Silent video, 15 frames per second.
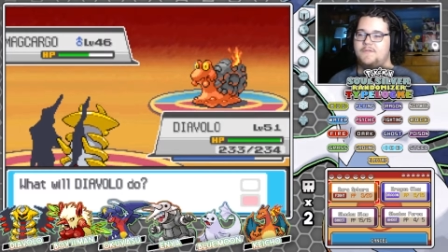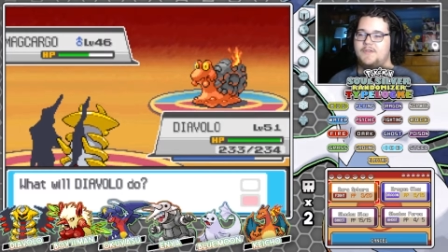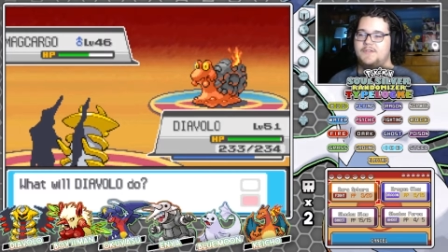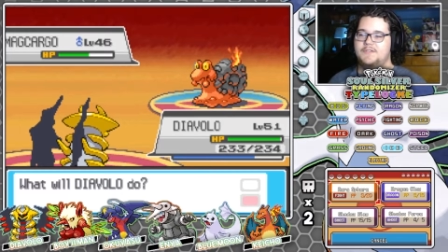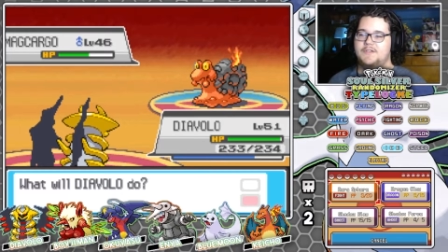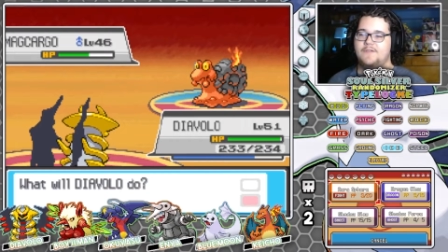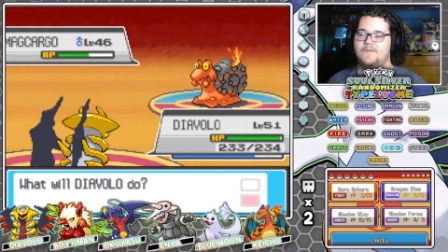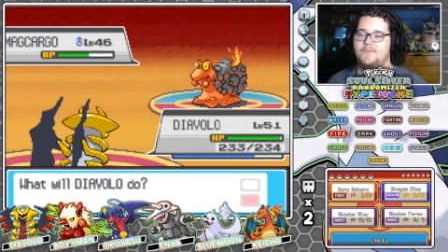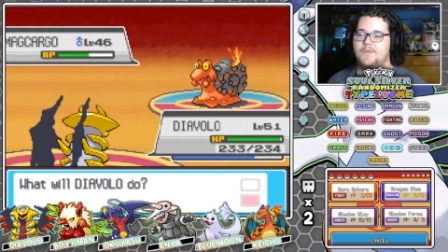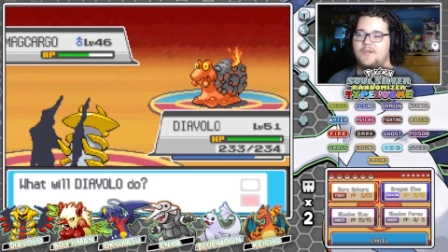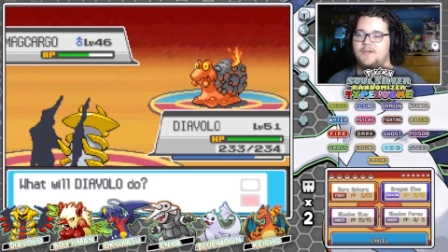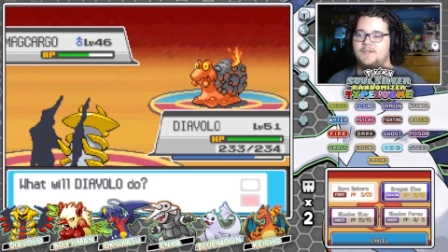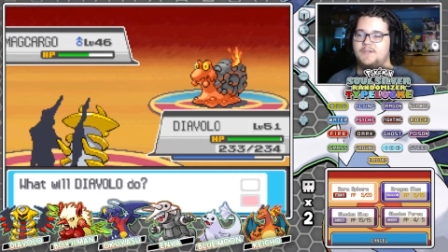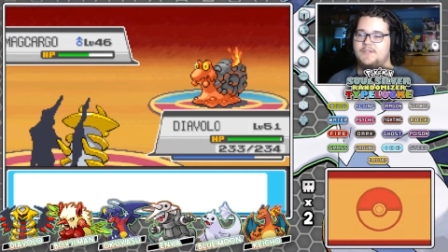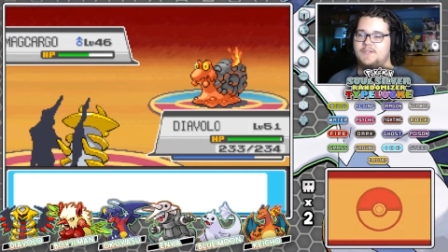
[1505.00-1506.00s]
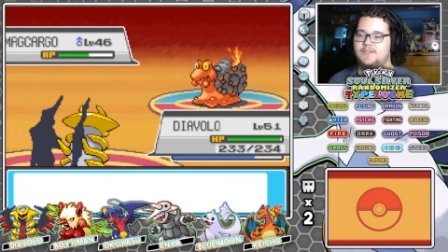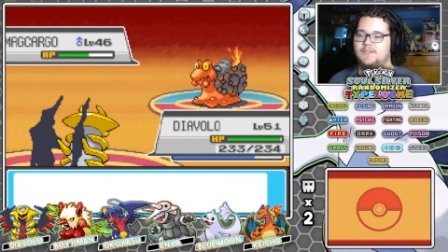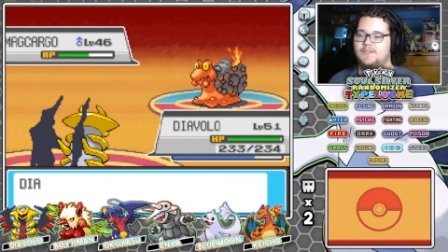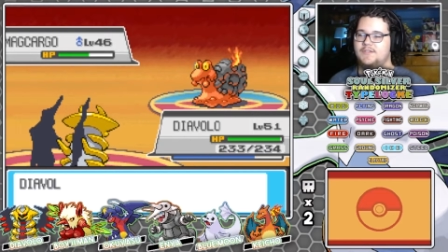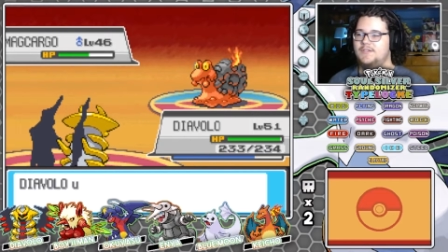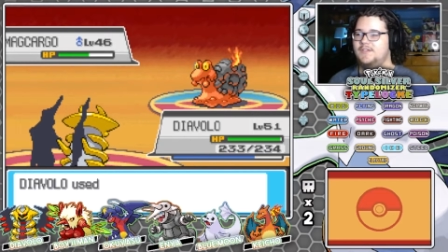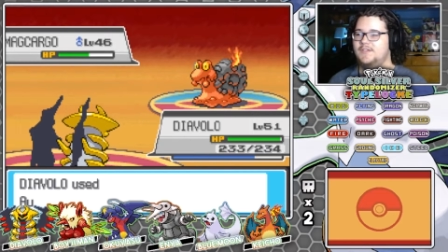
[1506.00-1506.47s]
Never mind.
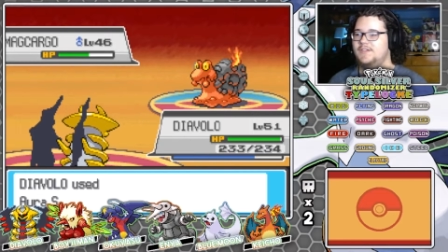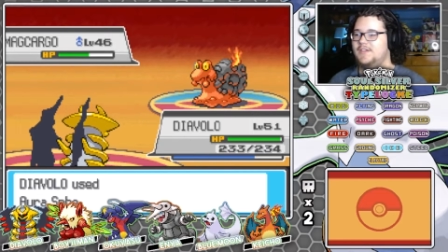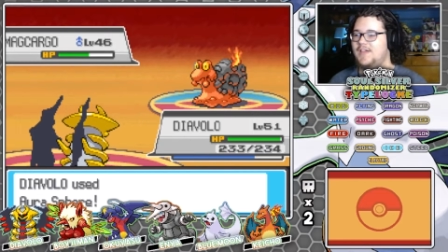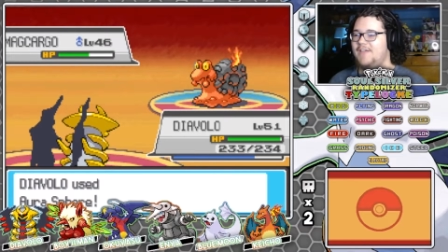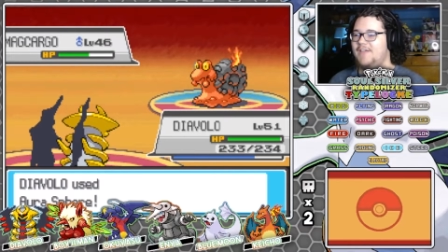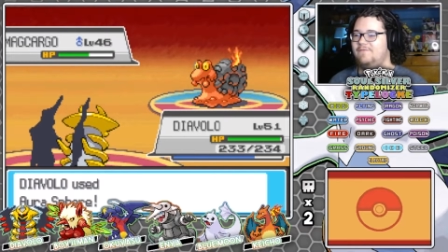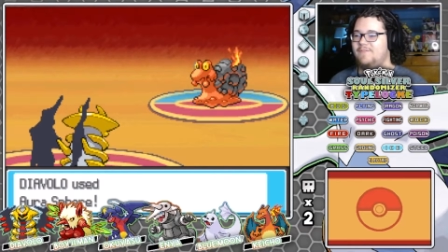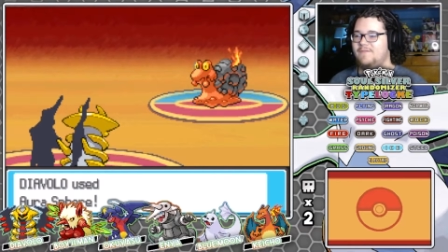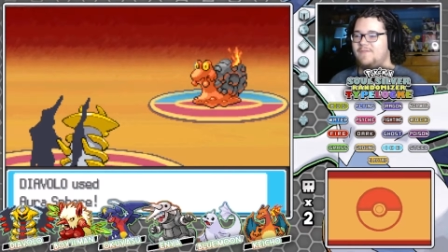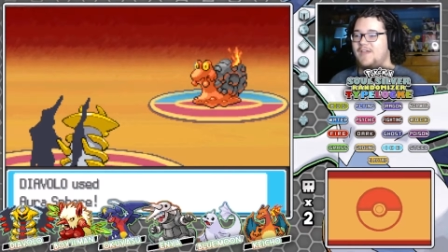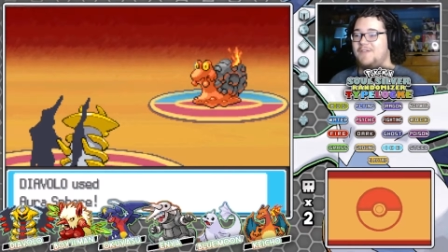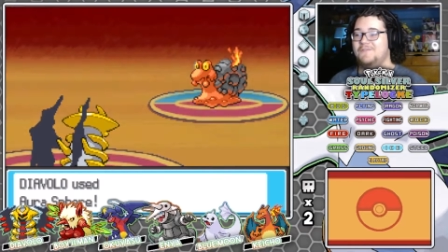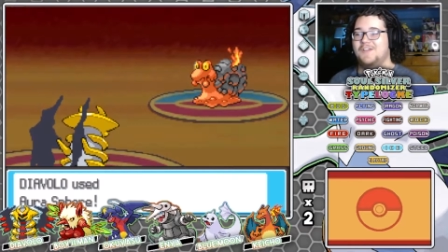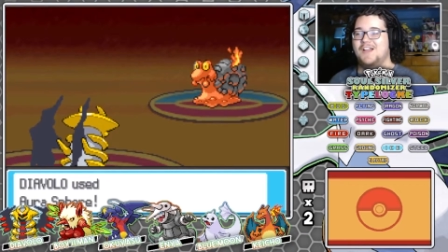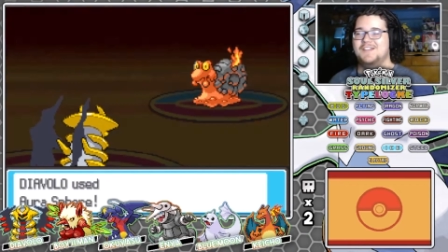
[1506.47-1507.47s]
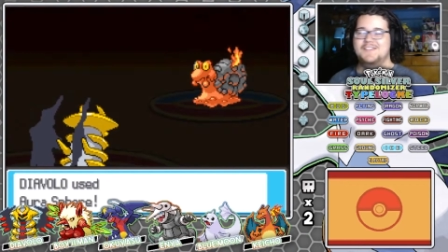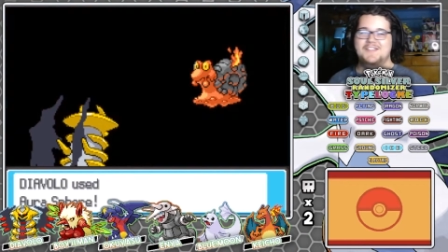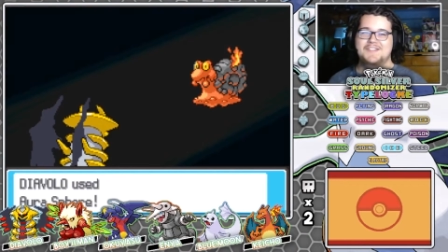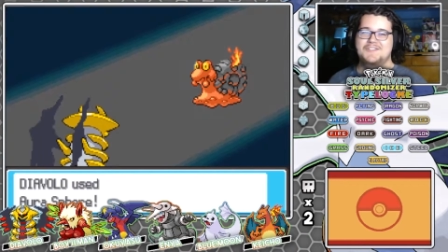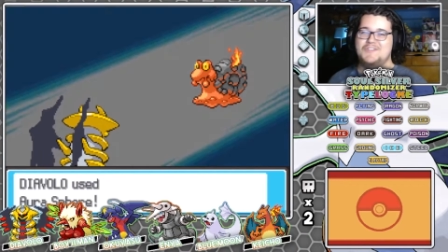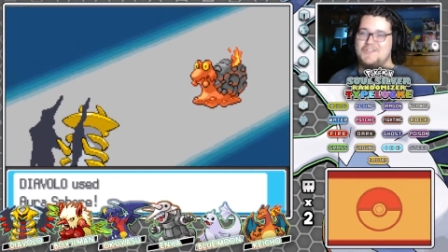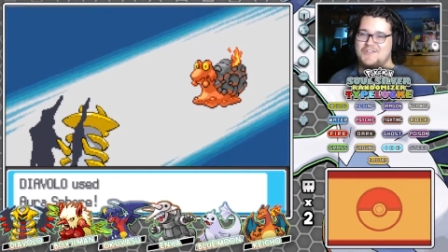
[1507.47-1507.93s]
I forgot to
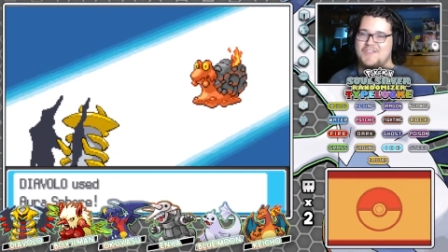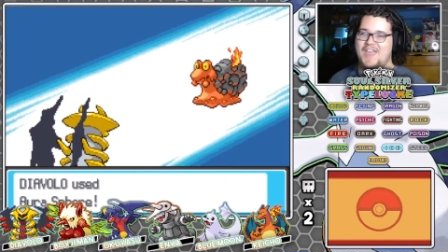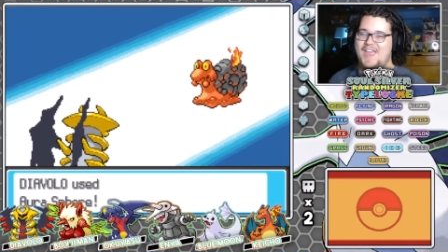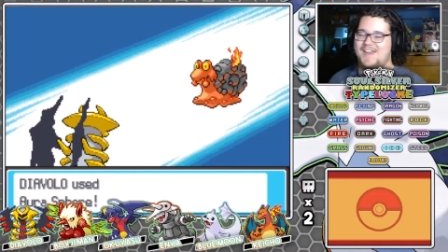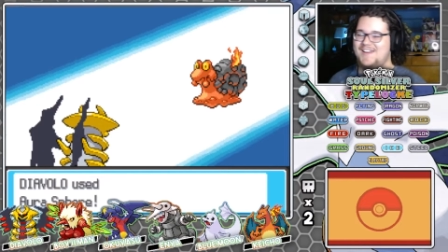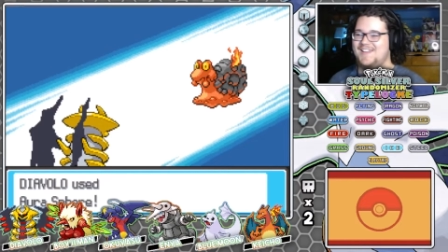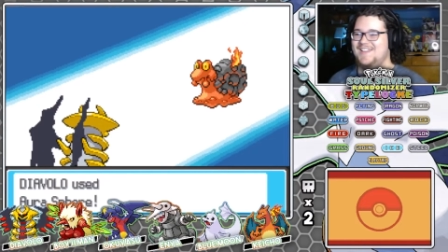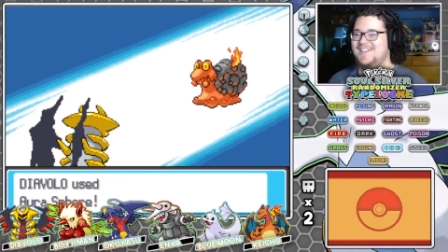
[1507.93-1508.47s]
consider that.